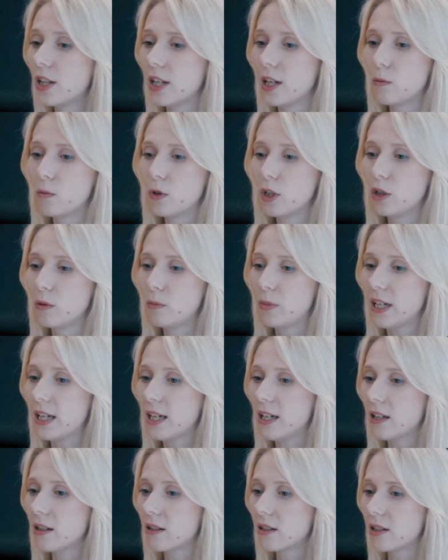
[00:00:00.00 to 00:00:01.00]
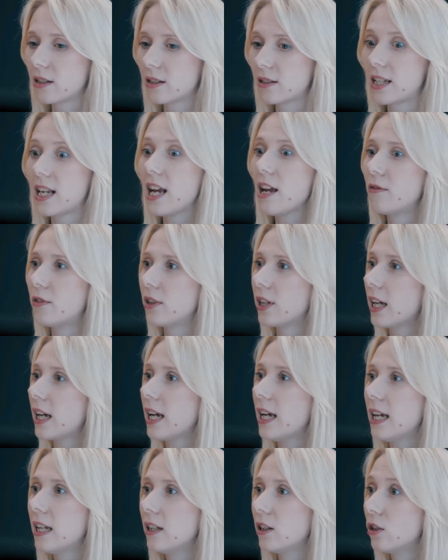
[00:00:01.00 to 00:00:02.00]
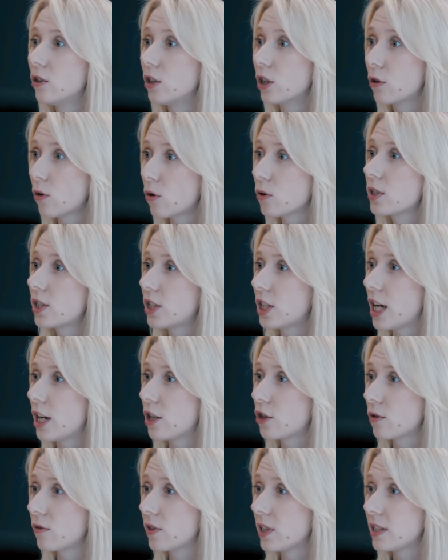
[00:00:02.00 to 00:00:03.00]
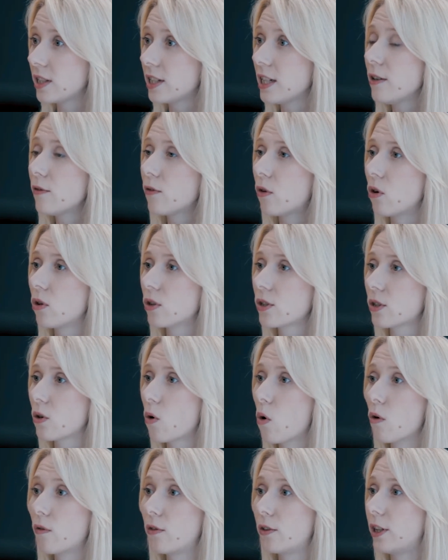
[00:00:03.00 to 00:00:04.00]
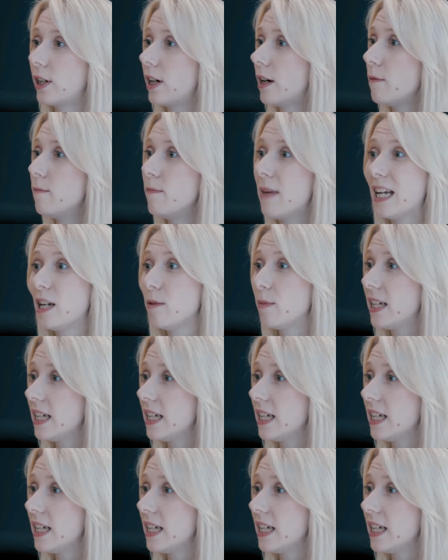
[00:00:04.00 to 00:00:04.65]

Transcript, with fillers: They will be saving in the growth stage of these defaults over many,